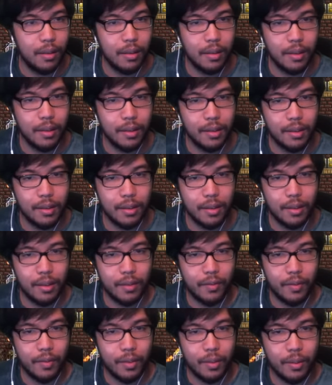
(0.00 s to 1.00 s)
Let's
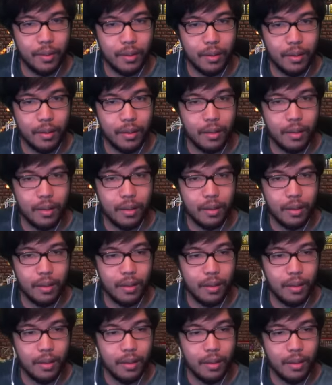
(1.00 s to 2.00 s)
see. Fish hook.
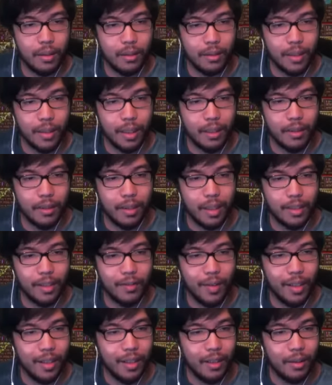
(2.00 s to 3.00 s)
What the hell are you guys
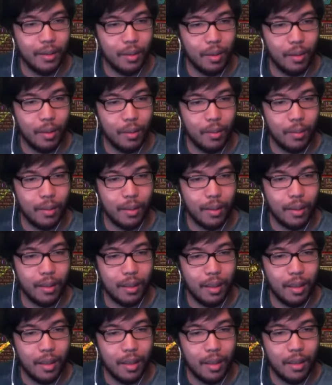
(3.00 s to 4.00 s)
fighting? Oh my
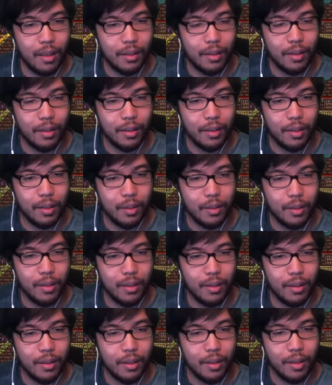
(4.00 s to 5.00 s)
god. You can do
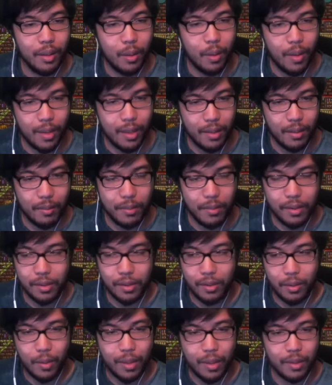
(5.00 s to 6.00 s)
it. You can do it,
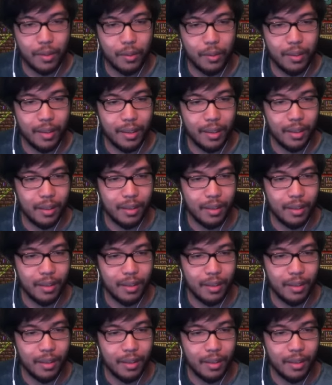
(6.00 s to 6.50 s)
Mr. Gwentoy.